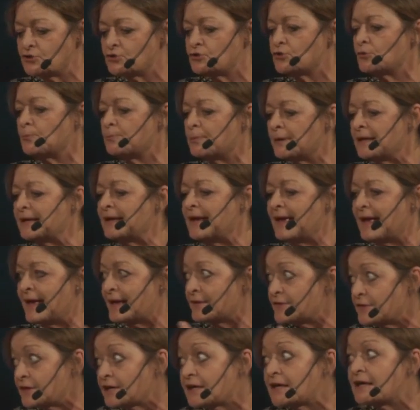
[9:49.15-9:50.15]
to be
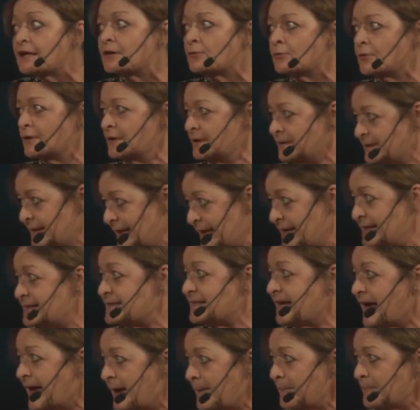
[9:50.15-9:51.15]
ethical with
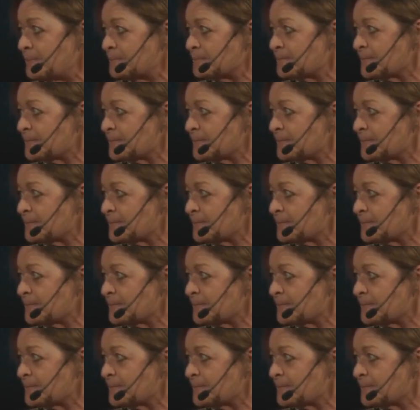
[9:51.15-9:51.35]
data,